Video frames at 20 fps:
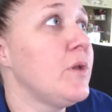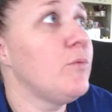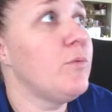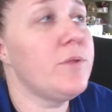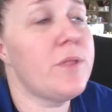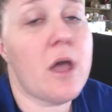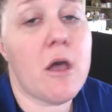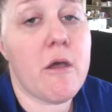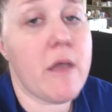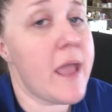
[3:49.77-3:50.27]

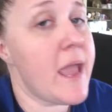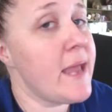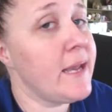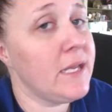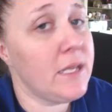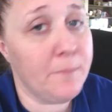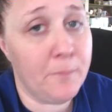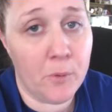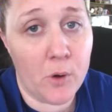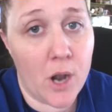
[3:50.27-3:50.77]
without
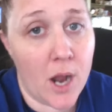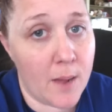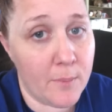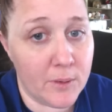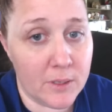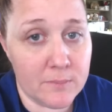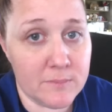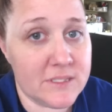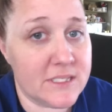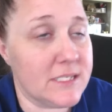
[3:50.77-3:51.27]
any
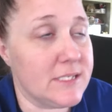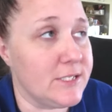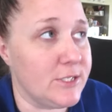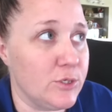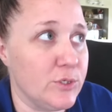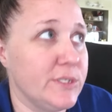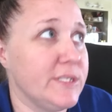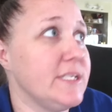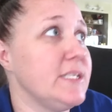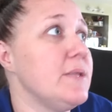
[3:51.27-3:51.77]
problems. He's
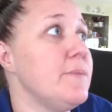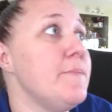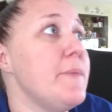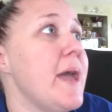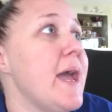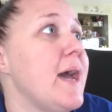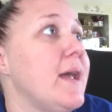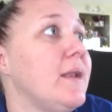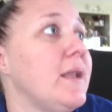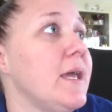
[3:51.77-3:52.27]
using the
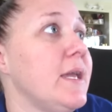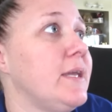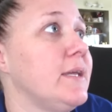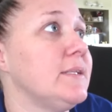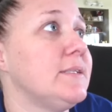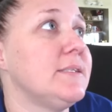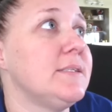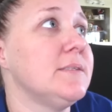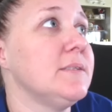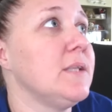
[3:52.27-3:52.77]
mat like
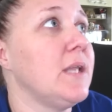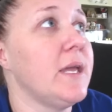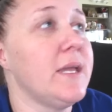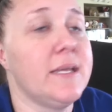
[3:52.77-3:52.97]
he's